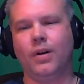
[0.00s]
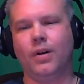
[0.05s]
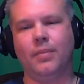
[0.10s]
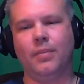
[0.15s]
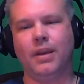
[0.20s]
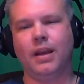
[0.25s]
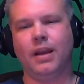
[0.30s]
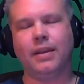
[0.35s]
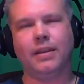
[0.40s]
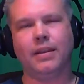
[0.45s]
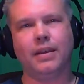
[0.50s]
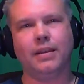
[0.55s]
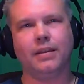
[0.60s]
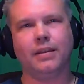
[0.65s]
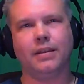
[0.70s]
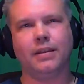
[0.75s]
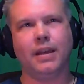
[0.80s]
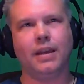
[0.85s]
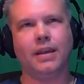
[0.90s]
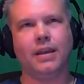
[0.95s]
I mean, I think
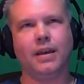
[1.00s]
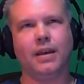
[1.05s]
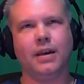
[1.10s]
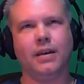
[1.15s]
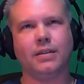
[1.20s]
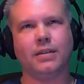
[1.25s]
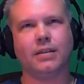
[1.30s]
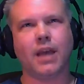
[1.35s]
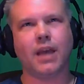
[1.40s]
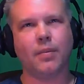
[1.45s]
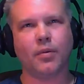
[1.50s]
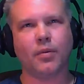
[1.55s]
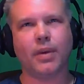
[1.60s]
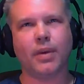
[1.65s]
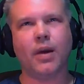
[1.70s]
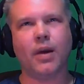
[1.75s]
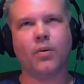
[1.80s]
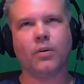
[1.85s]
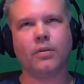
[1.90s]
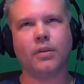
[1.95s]
that they
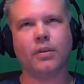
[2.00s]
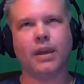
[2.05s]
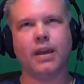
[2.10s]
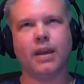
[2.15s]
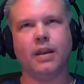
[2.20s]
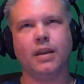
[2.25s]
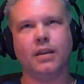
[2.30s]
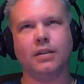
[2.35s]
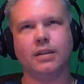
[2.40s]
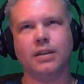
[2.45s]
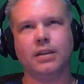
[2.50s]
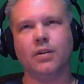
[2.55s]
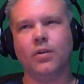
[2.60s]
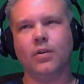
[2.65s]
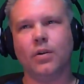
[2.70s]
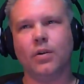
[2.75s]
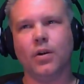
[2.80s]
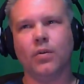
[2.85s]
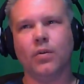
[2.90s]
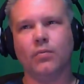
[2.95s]
CyberPower, they had a
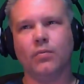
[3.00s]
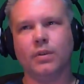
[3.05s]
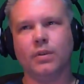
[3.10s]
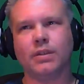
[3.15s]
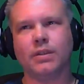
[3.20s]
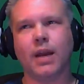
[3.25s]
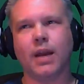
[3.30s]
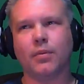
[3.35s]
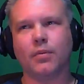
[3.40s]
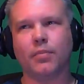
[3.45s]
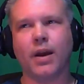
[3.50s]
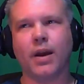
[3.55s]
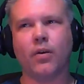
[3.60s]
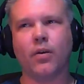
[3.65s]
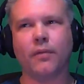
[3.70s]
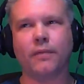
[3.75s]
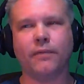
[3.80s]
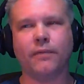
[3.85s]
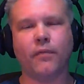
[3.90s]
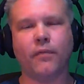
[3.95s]
deal going with
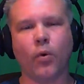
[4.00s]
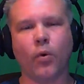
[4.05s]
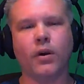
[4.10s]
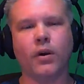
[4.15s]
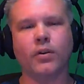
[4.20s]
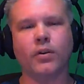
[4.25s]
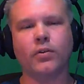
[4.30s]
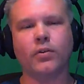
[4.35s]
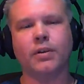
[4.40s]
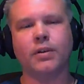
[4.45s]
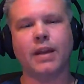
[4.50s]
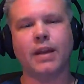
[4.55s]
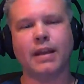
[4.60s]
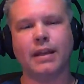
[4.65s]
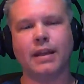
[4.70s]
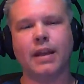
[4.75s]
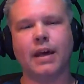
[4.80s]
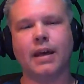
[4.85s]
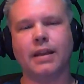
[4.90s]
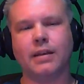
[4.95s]
CyberPower,
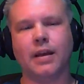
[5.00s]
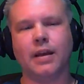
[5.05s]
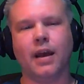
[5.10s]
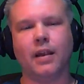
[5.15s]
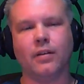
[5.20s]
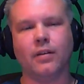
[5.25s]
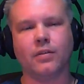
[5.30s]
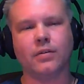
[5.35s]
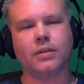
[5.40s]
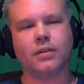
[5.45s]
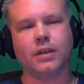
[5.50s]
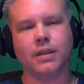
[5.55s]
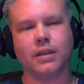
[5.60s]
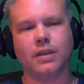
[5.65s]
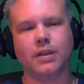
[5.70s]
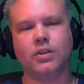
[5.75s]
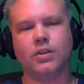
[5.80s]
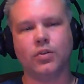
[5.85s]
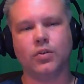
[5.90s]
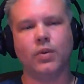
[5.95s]
$499 to
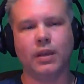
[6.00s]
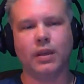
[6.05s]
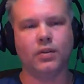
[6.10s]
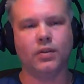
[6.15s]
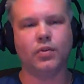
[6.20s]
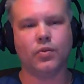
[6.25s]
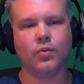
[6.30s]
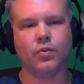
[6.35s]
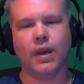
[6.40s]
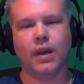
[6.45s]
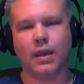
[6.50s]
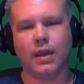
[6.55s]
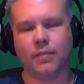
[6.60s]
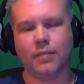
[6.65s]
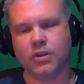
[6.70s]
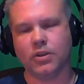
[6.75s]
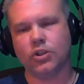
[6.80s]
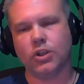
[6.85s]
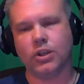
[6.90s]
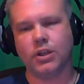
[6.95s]
get you into a
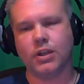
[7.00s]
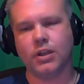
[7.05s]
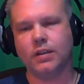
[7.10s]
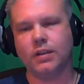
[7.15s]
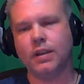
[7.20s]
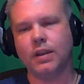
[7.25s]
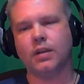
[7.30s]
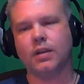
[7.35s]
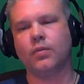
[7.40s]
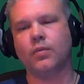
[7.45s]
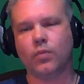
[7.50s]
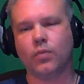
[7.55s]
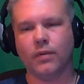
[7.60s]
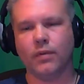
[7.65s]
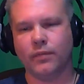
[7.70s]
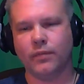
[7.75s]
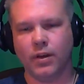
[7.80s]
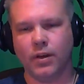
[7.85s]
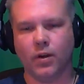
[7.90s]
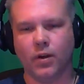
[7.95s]
machine that can
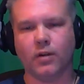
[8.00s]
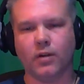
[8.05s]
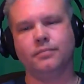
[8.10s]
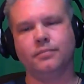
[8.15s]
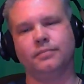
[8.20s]
run VR.